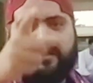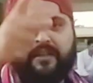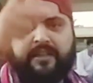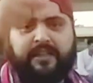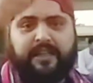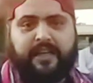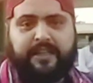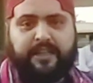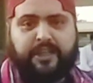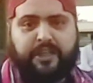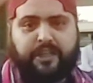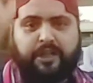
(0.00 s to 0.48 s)

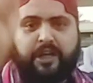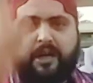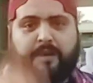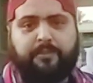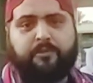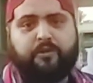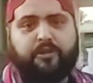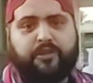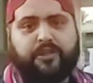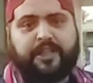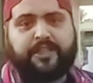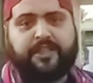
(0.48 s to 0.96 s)
can stop
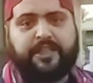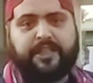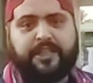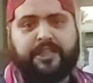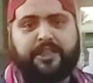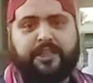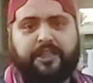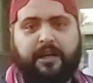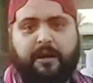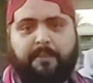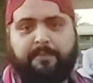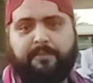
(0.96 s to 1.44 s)
your success
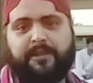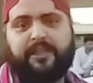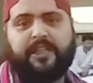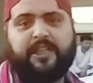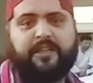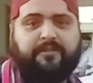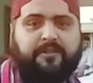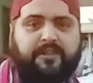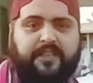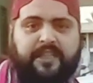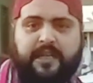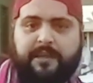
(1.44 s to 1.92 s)
in
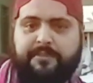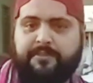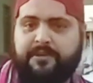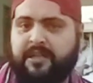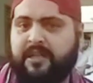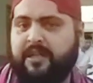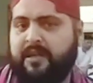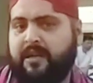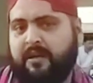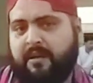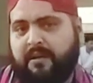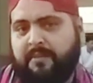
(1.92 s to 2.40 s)
competitive
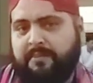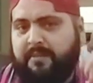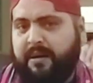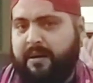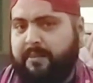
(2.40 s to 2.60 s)
exams.